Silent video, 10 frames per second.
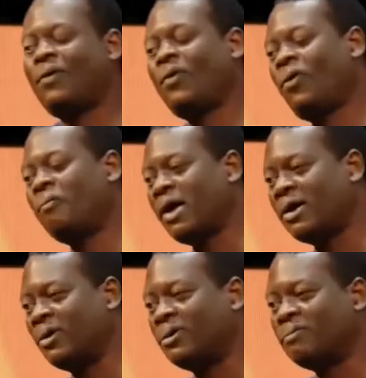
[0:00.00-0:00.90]
Oh my
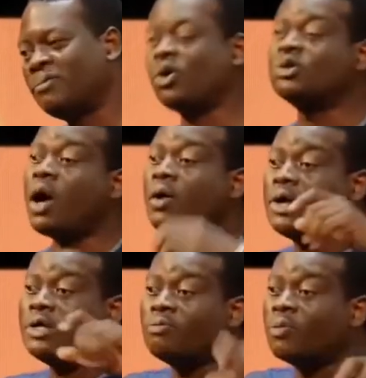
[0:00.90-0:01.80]
God. Because you are
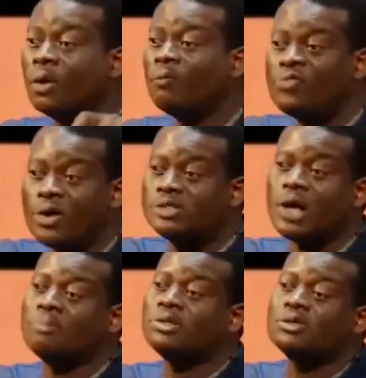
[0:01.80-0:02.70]
already fainting.
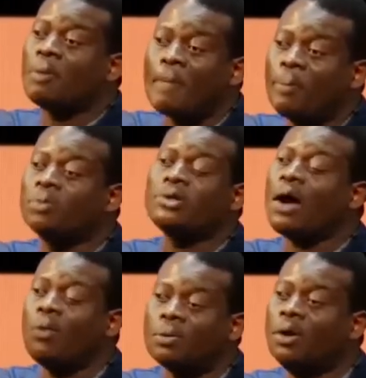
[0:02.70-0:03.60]
I'm seeing some people, they
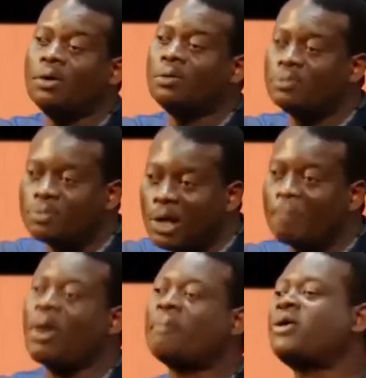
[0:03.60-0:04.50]
are,
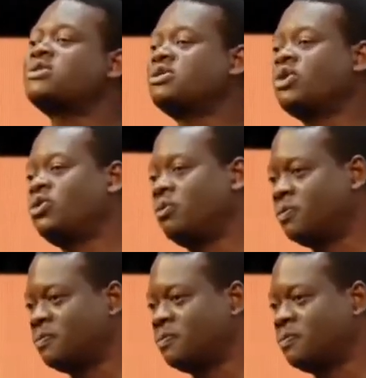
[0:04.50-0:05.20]
blood pressure is going up.